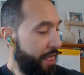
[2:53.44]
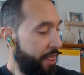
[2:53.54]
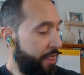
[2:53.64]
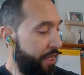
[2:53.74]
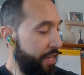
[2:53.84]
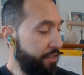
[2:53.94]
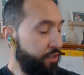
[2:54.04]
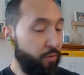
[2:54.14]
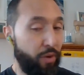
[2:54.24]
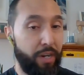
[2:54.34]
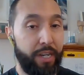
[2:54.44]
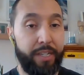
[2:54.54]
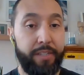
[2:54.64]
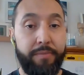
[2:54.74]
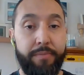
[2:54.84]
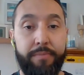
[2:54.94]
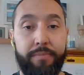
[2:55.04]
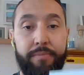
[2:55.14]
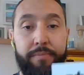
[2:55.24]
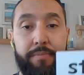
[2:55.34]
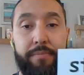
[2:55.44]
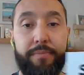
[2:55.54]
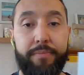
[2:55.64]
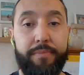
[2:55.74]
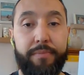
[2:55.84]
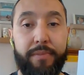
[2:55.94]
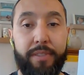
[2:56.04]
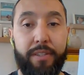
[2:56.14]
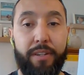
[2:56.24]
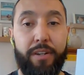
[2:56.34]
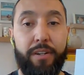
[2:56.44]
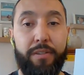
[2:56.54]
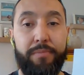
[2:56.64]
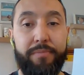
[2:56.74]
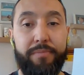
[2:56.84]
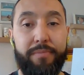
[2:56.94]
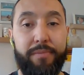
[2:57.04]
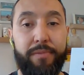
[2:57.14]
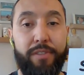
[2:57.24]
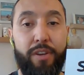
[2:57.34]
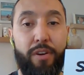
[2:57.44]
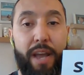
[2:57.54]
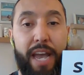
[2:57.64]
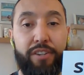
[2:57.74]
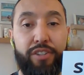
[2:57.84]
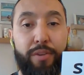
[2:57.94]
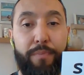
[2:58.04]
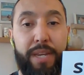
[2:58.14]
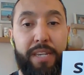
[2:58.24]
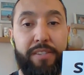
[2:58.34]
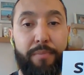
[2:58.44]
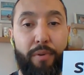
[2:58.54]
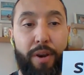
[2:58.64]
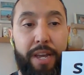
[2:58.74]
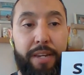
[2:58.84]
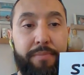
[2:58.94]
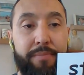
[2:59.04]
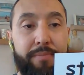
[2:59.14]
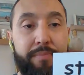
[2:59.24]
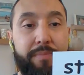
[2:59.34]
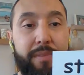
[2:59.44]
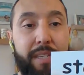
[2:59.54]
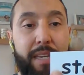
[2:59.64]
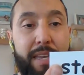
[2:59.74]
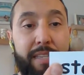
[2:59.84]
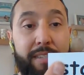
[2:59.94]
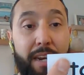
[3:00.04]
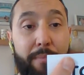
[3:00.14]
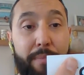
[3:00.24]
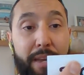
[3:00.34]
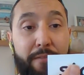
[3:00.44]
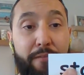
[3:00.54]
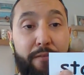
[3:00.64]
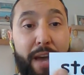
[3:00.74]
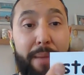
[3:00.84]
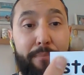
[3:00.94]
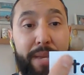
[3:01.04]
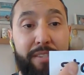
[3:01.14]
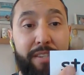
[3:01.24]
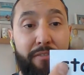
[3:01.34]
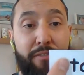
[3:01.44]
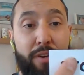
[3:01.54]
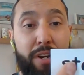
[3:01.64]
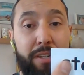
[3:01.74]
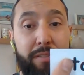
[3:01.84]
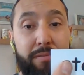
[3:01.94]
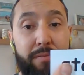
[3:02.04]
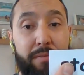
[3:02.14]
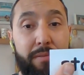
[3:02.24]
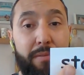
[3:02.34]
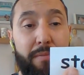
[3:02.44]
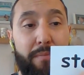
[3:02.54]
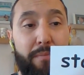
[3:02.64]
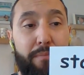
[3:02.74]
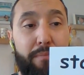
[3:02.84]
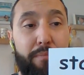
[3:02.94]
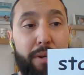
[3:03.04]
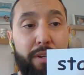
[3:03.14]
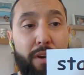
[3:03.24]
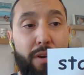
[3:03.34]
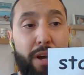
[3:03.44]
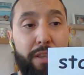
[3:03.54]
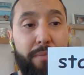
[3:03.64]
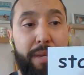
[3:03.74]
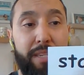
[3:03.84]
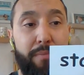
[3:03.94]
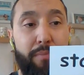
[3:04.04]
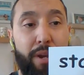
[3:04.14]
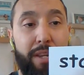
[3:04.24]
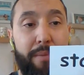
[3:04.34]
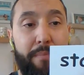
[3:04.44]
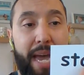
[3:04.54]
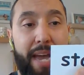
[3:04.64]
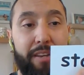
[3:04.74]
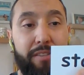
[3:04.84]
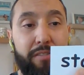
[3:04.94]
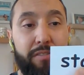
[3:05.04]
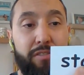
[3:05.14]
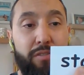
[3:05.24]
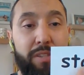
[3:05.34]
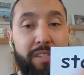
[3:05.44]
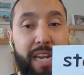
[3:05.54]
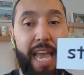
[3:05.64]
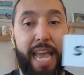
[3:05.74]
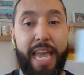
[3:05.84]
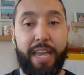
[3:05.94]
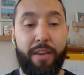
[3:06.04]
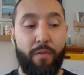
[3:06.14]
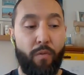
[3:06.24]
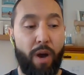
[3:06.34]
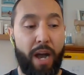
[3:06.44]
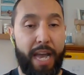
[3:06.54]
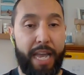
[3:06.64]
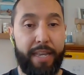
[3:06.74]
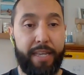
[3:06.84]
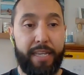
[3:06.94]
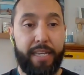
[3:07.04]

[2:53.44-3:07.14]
This one, oh, no extra piece of bread. It's got a big fat piece in front, but no other piece of bread in the back. So it's AY.